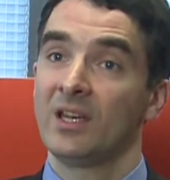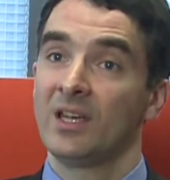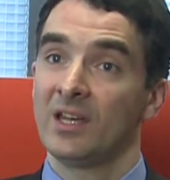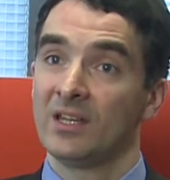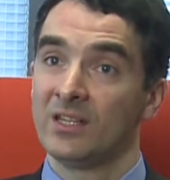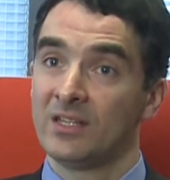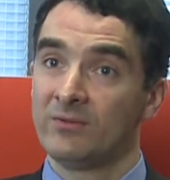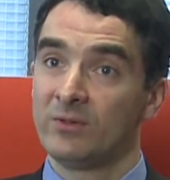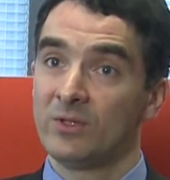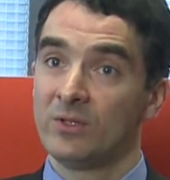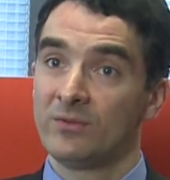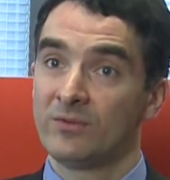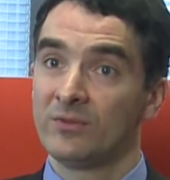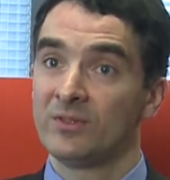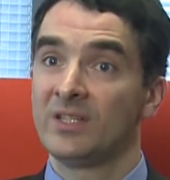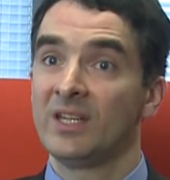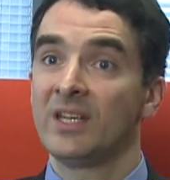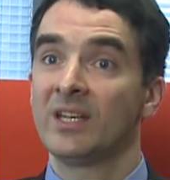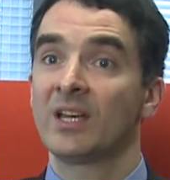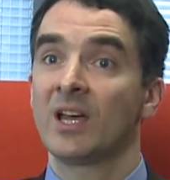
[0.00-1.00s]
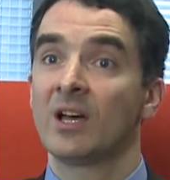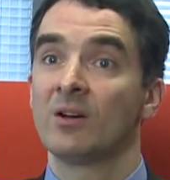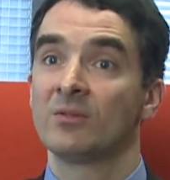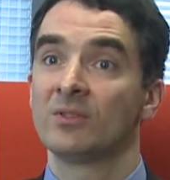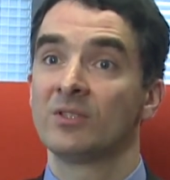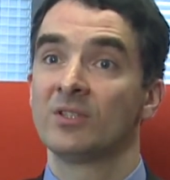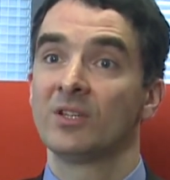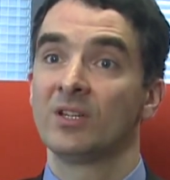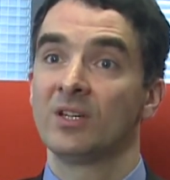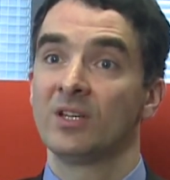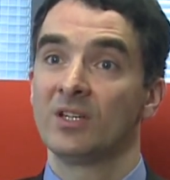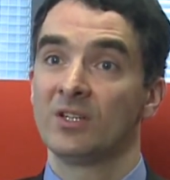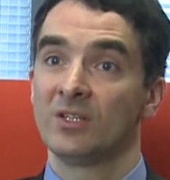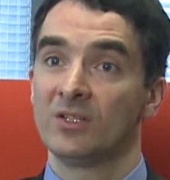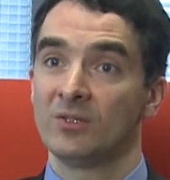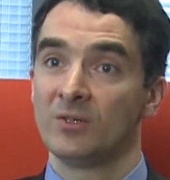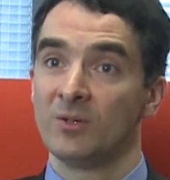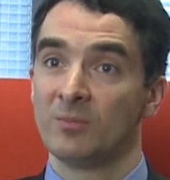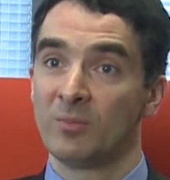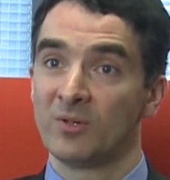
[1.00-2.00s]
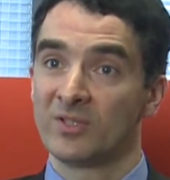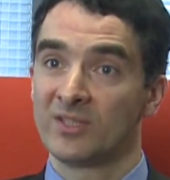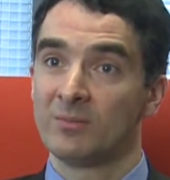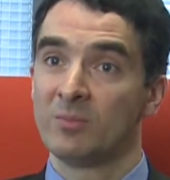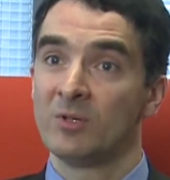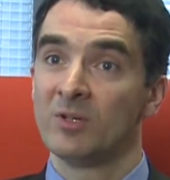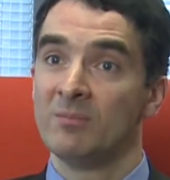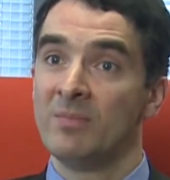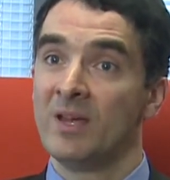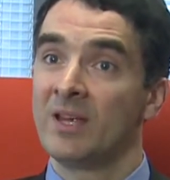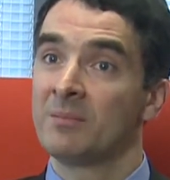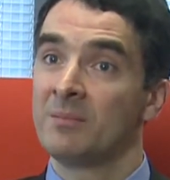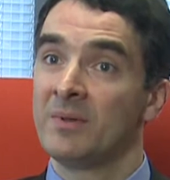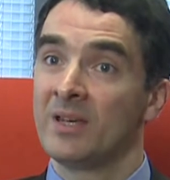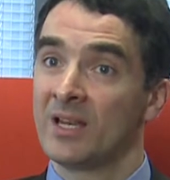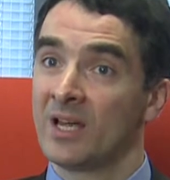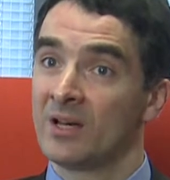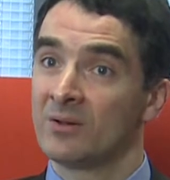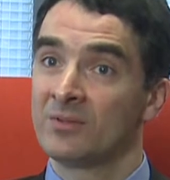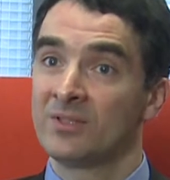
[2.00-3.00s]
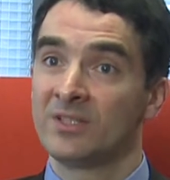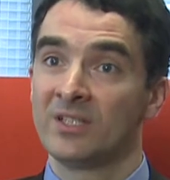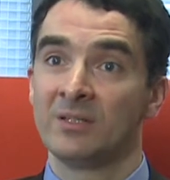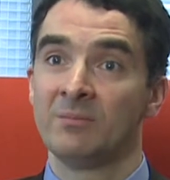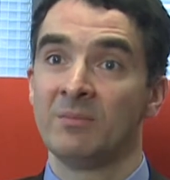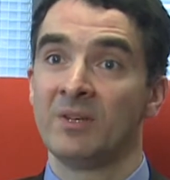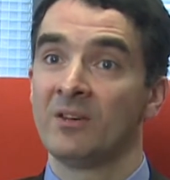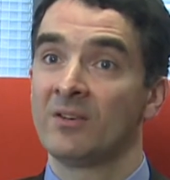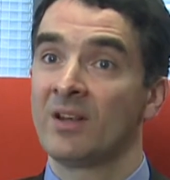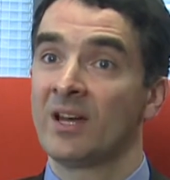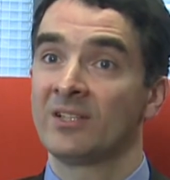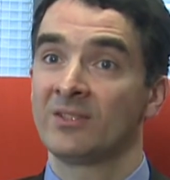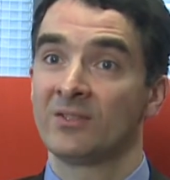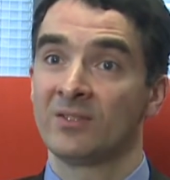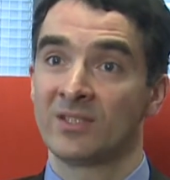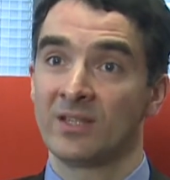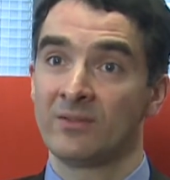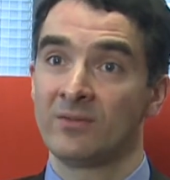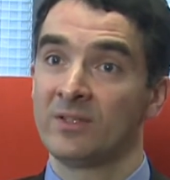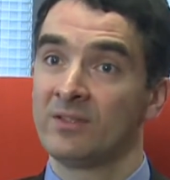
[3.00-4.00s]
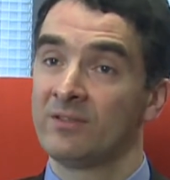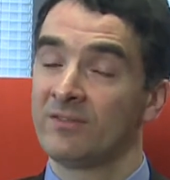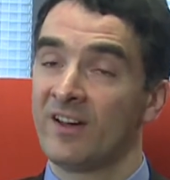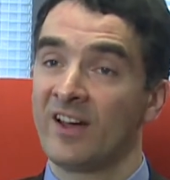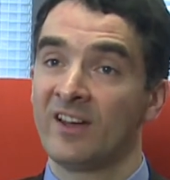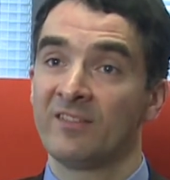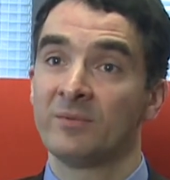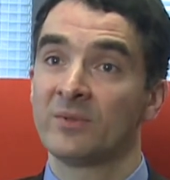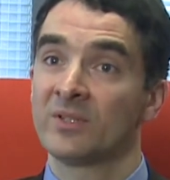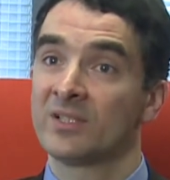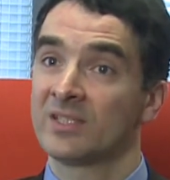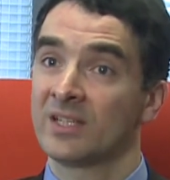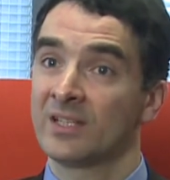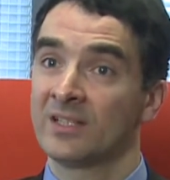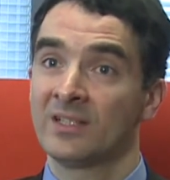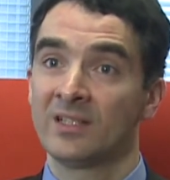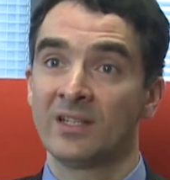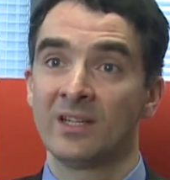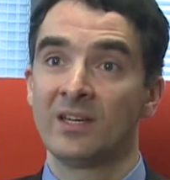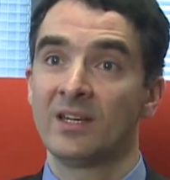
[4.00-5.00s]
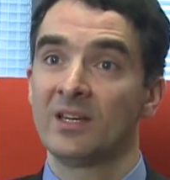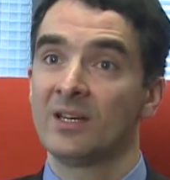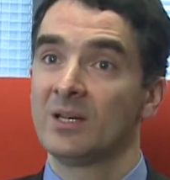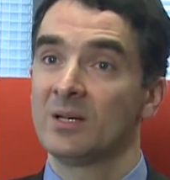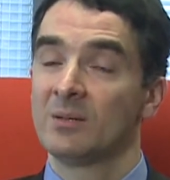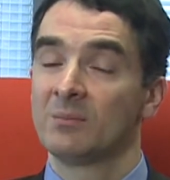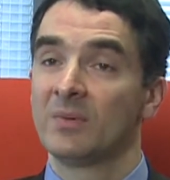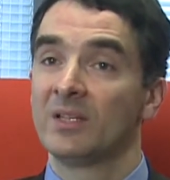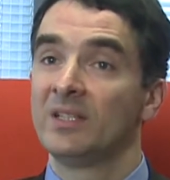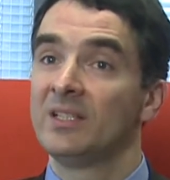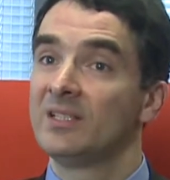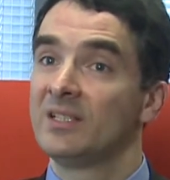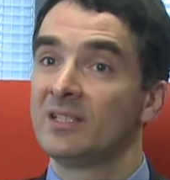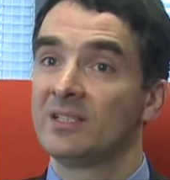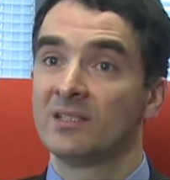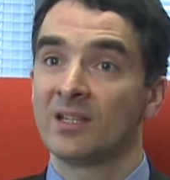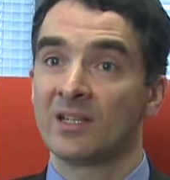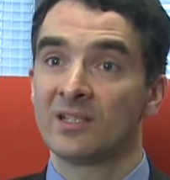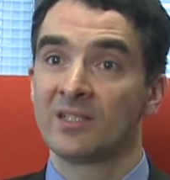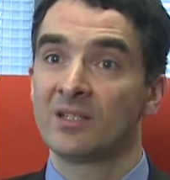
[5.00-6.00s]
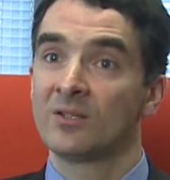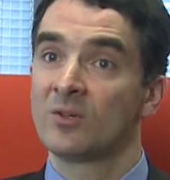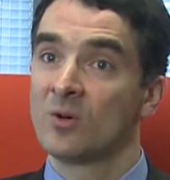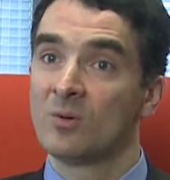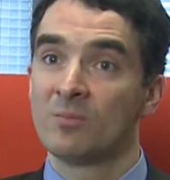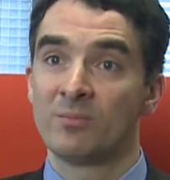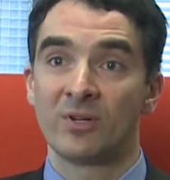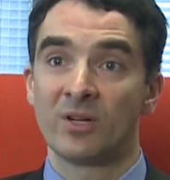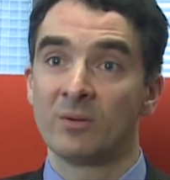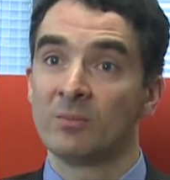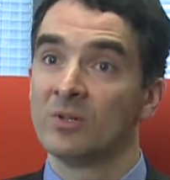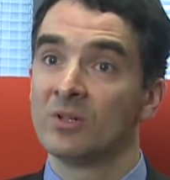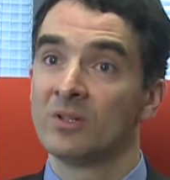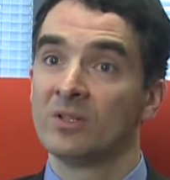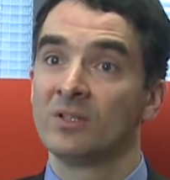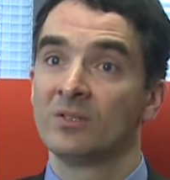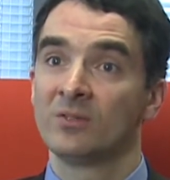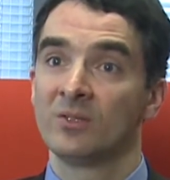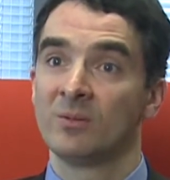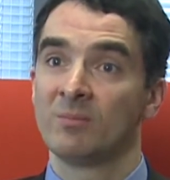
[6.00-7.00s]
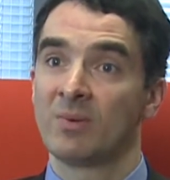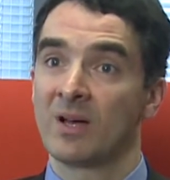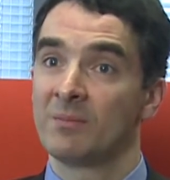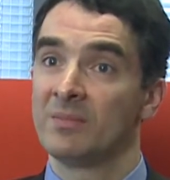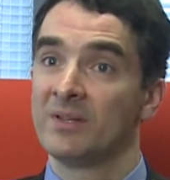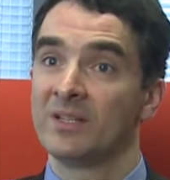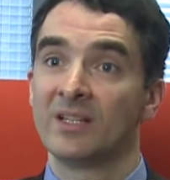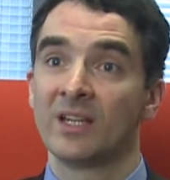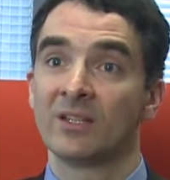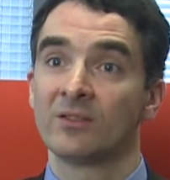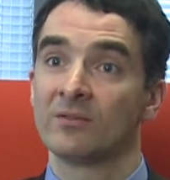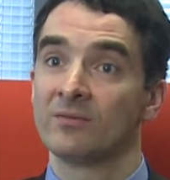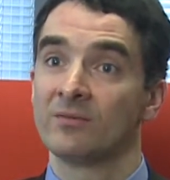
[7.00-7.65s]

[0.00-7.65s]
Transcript: And even if you take out the possible bank bailout, it may rise to 75%. But this is nothing comparable to the public debt